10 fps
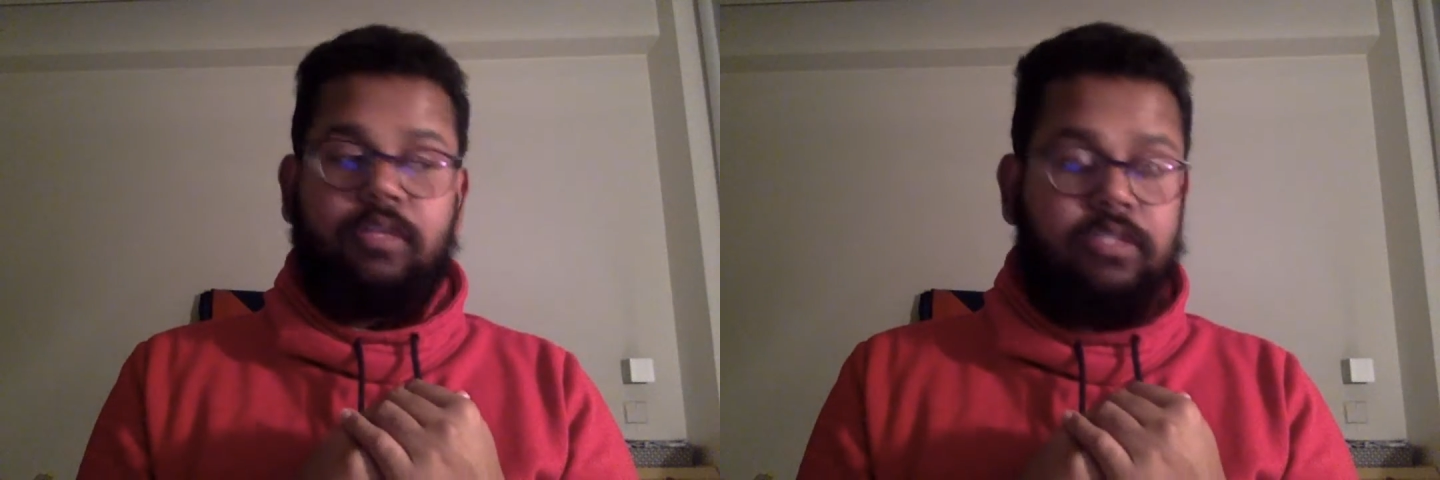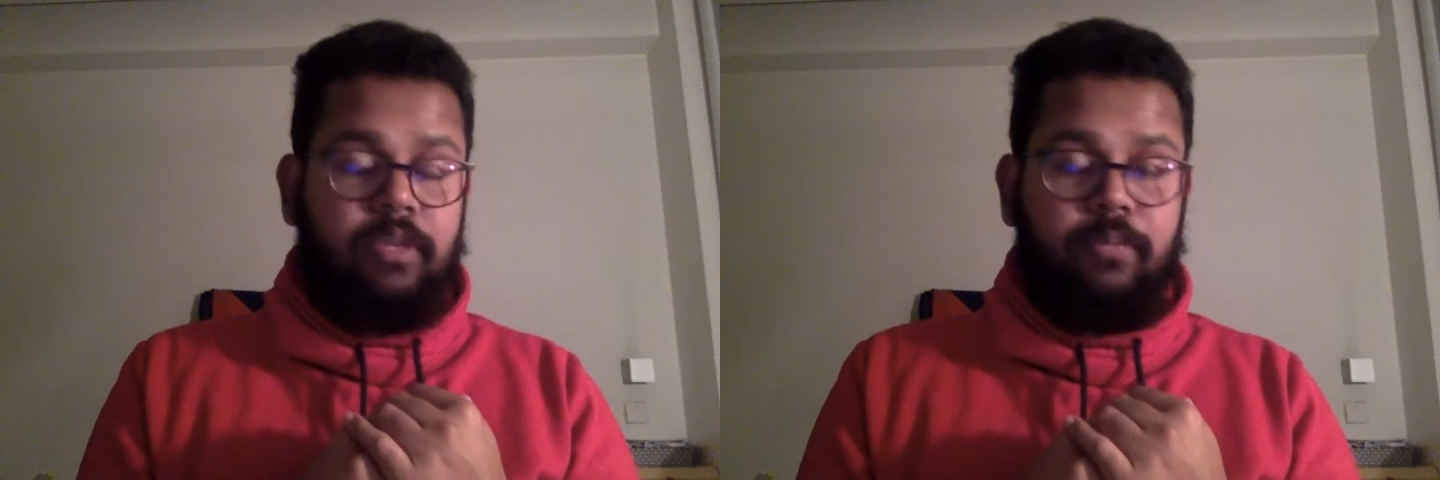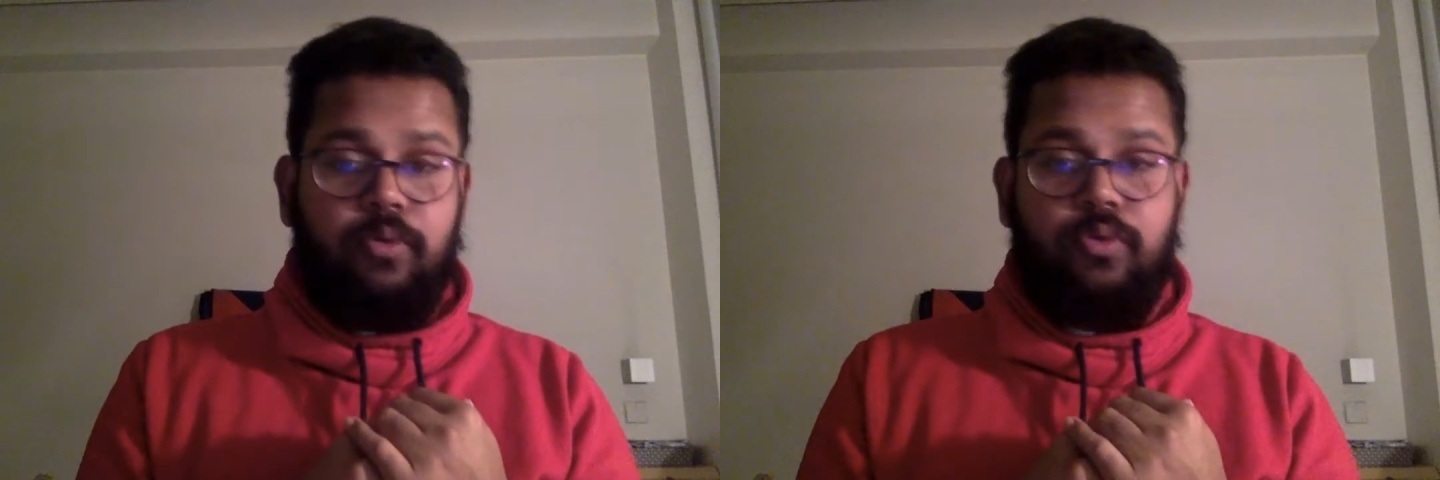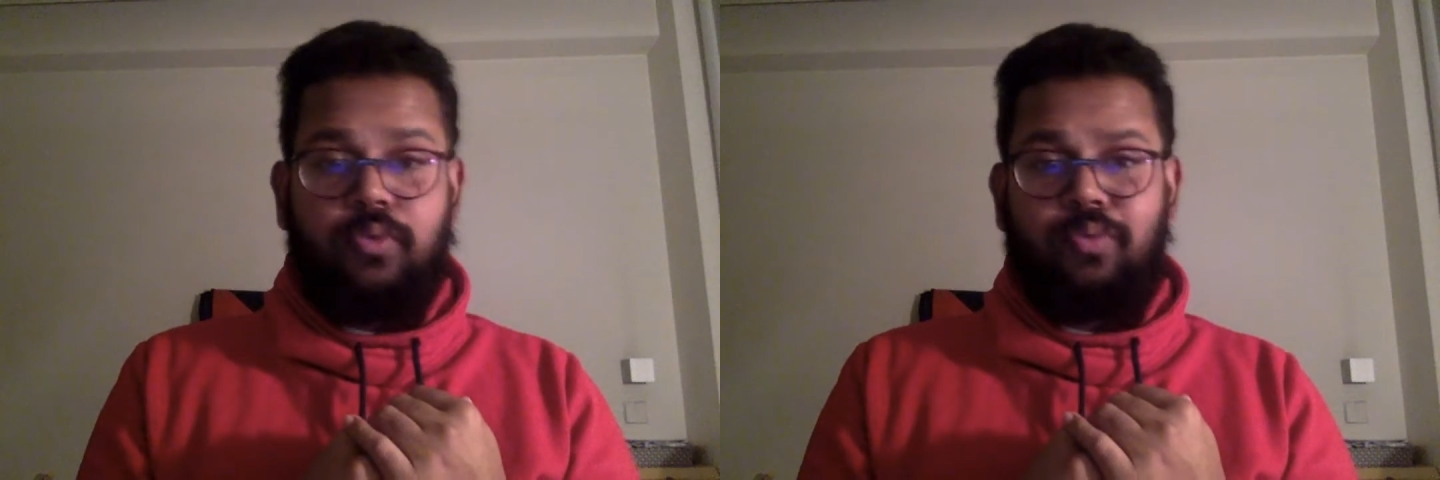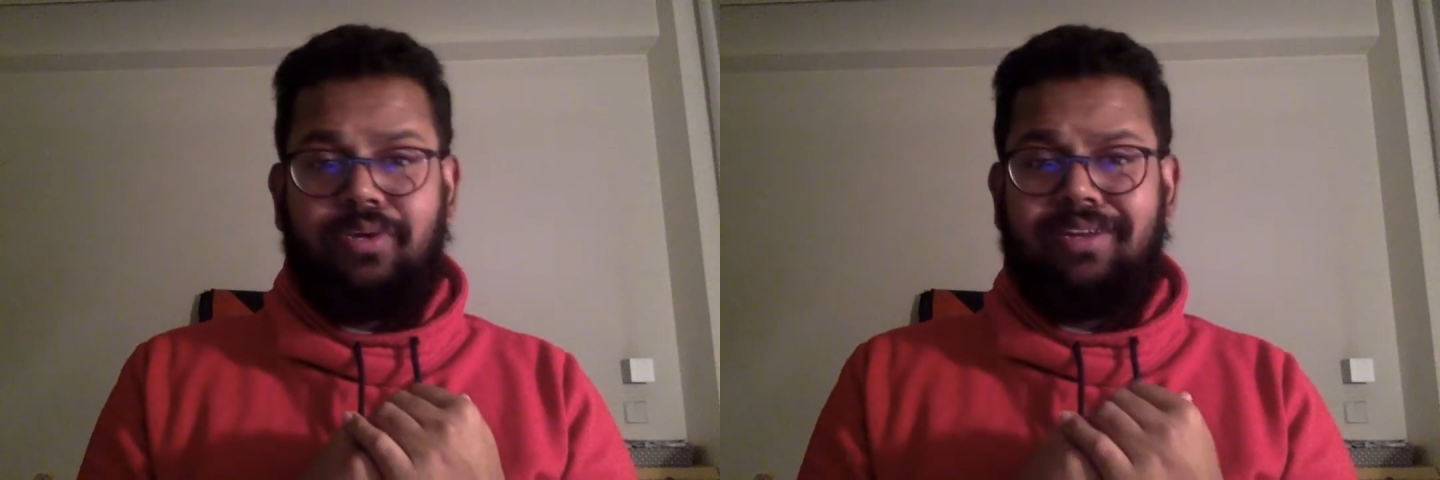this
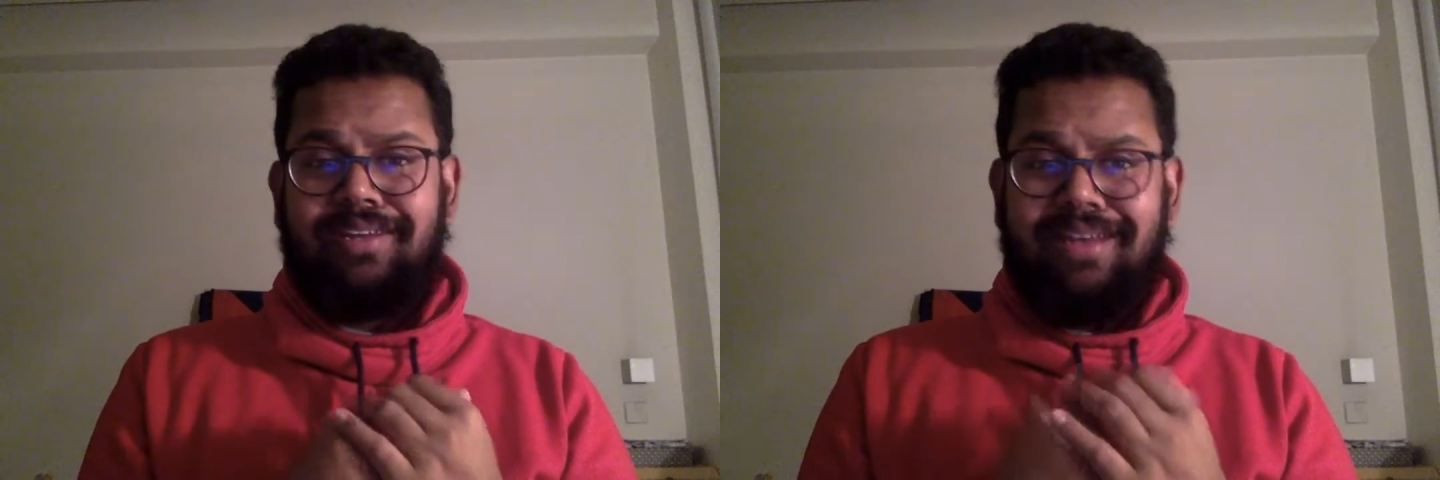abusive word